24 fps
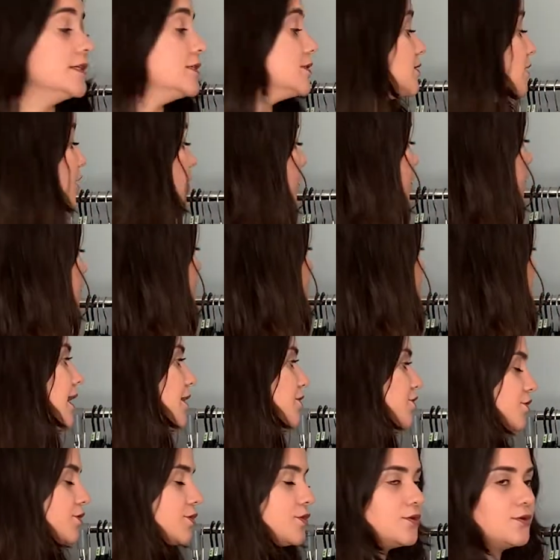So
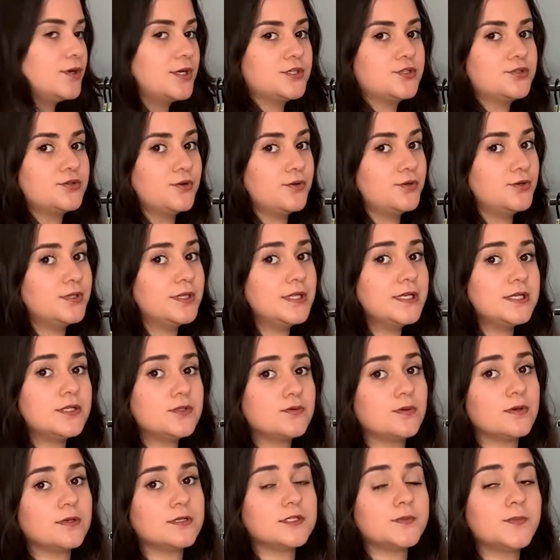I just thought I'd show you these
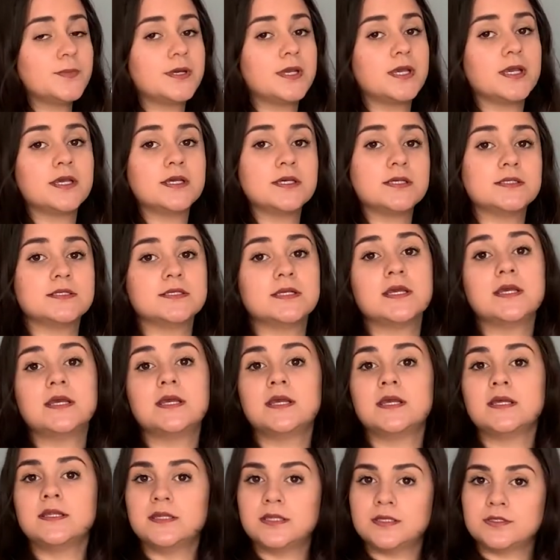ones because
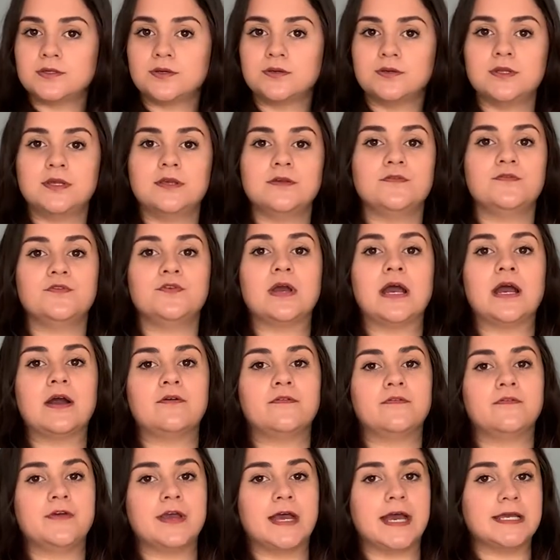this could give you
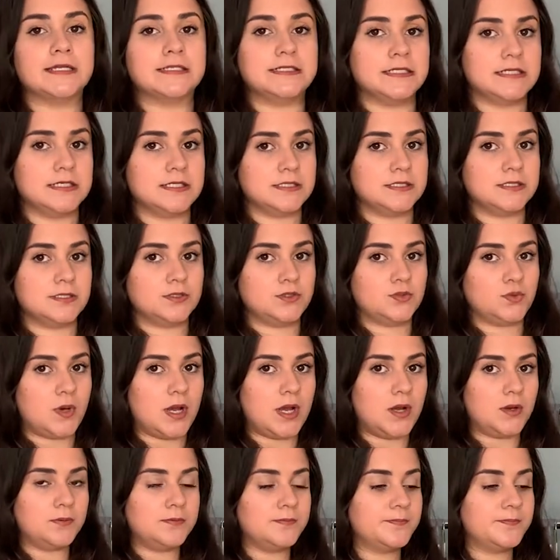outfit ideas as well.